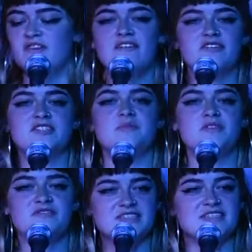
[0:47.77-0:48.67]

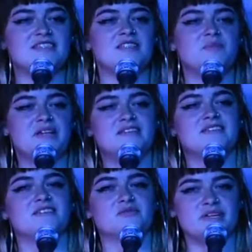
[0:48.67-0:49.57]
never-to-be-visited
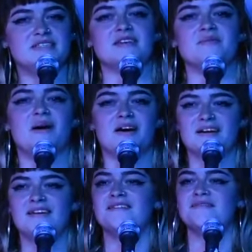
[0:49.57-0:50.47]
places racing
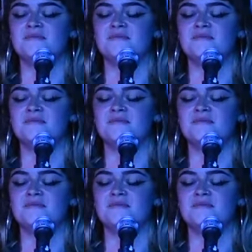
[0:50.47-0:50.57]
by.